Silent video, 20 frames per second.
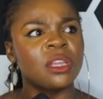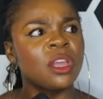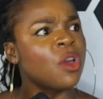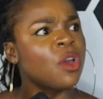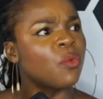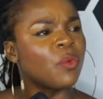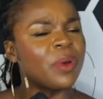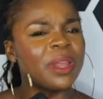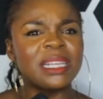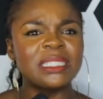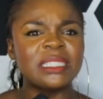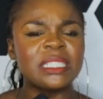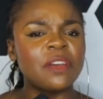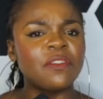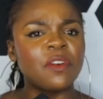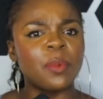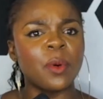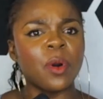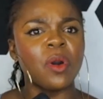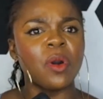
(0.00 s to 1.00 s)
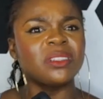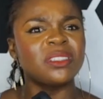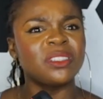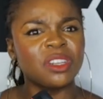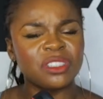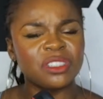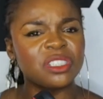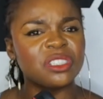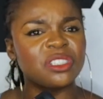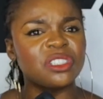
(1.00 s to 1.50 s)
When Asafa Paul
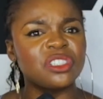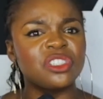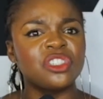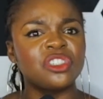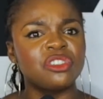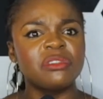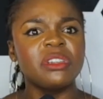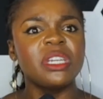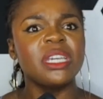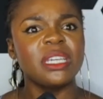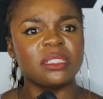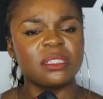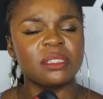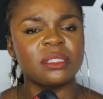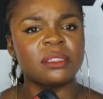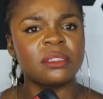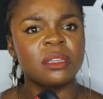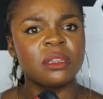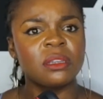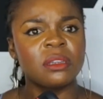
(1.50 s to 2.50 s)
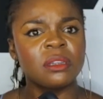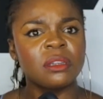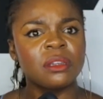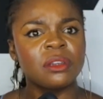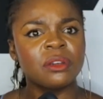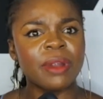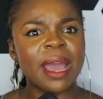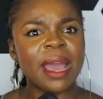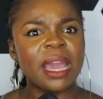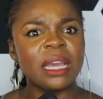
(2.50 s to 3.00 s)
touches the streets,
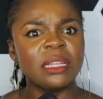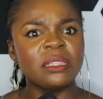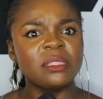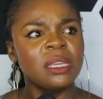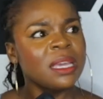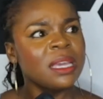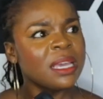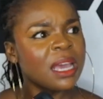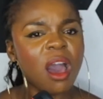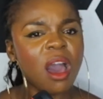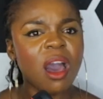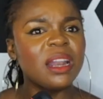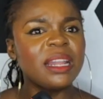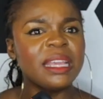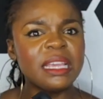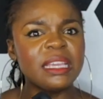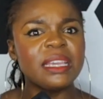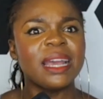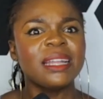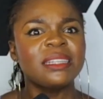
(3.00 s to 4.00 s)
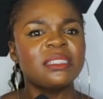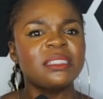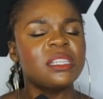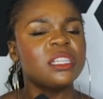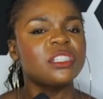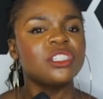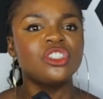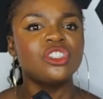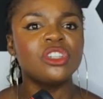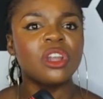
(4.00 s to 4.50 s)
right, all he gets
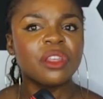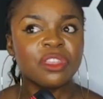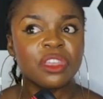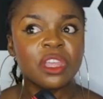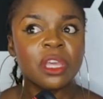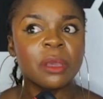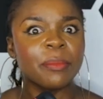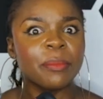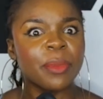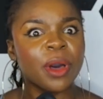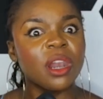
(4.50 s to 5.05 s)
is nothing but